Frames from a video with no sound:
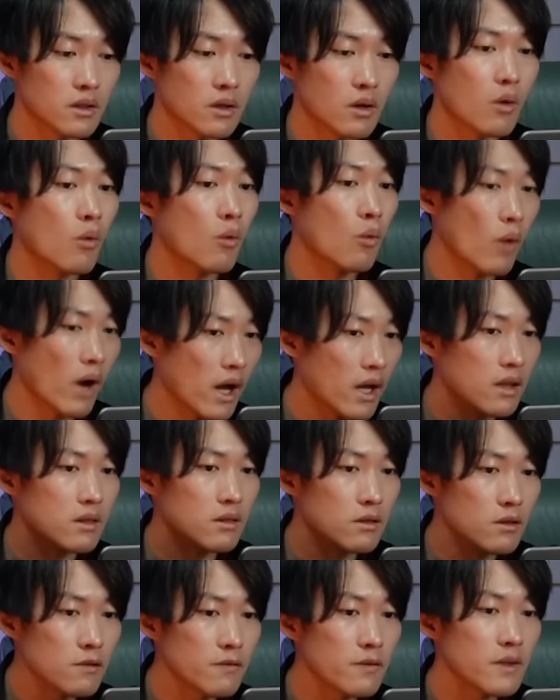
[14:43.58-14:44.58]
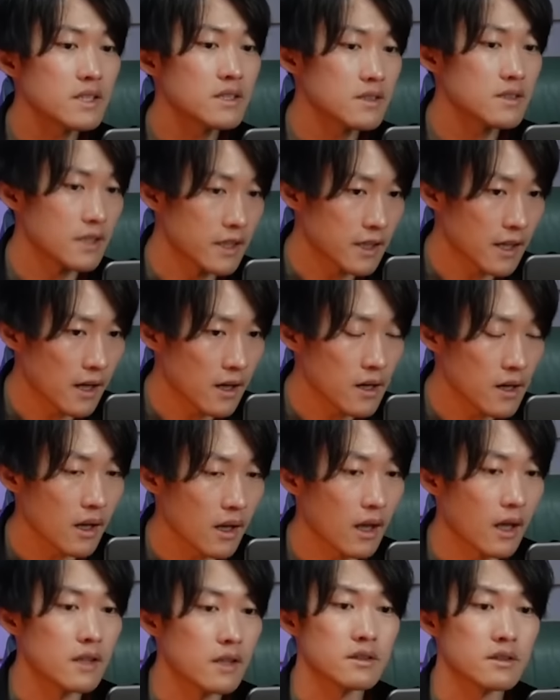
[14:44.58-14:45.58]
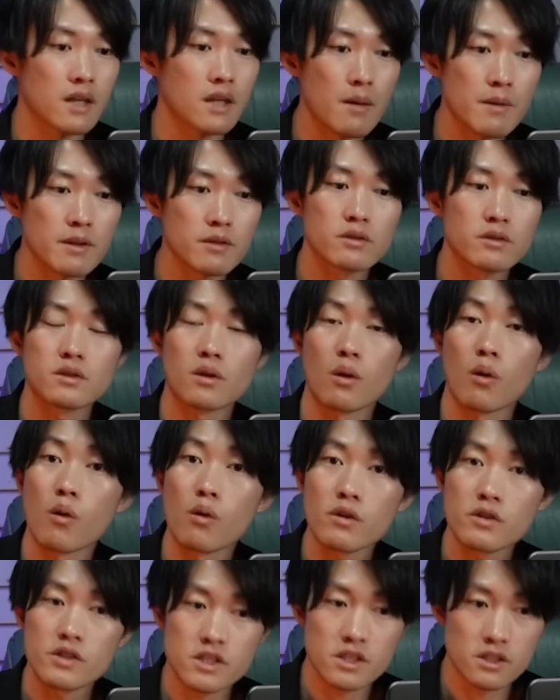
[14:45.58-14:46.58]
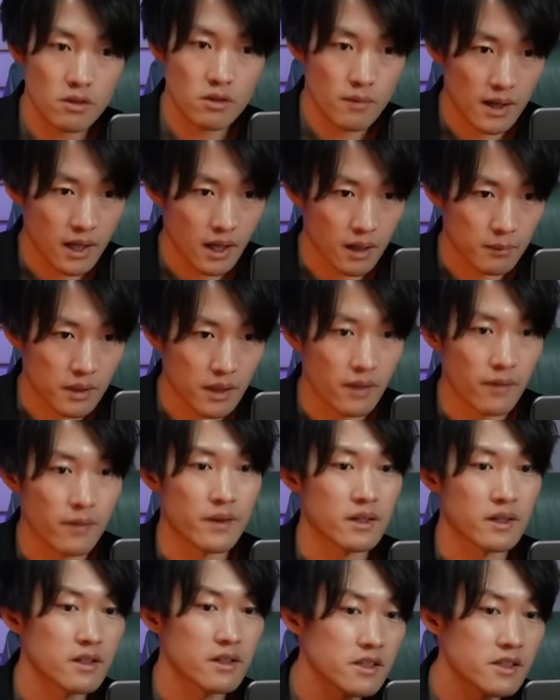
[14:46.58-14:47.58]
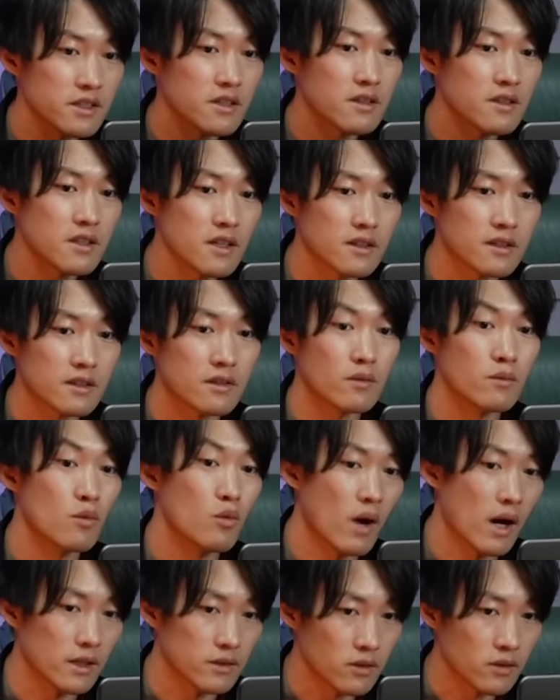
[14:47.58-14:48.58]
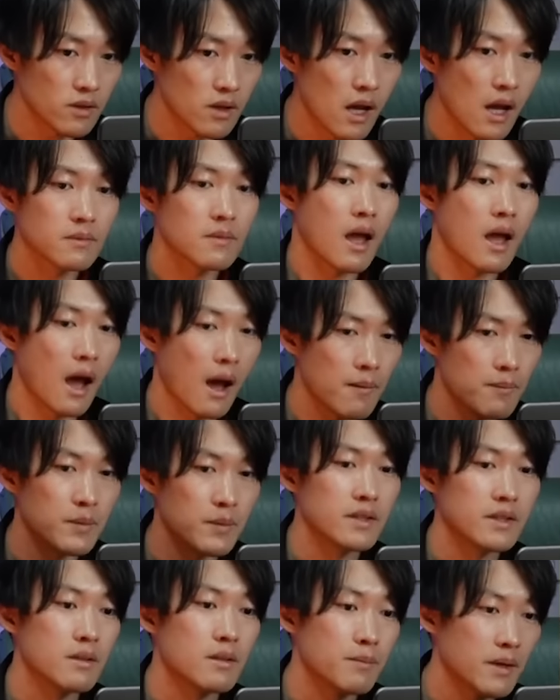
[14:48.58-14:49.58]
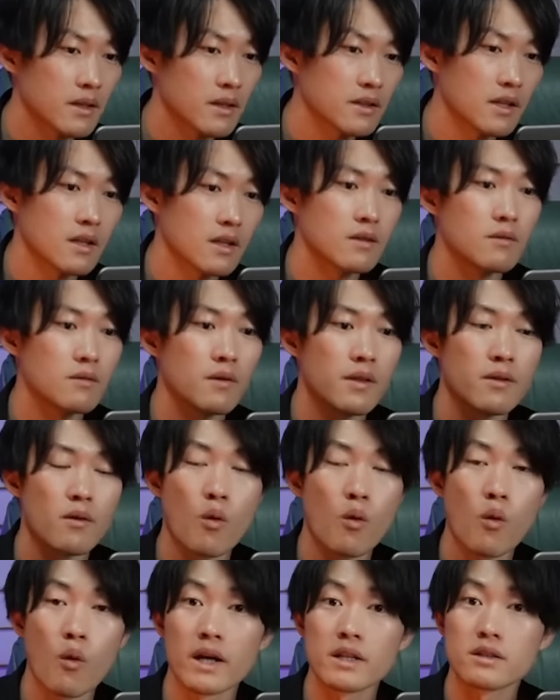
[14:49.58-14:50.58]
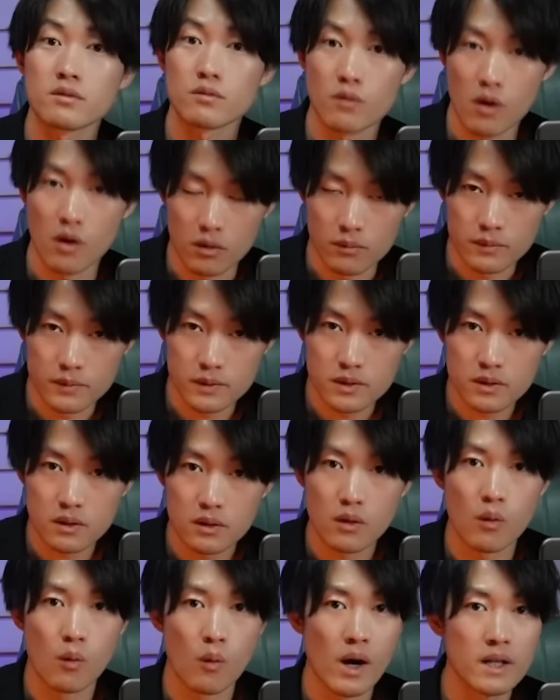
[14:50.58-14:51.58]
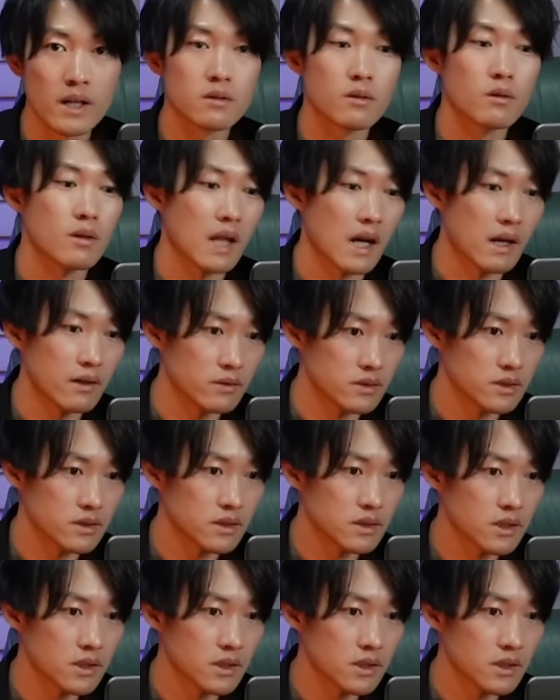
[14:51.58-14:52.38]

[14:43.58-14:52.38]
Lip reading: while Luffy's Nika and Yamato's Okuchi no Makami, the guardian deity of Wano, have been depicted with white robes, white clouds.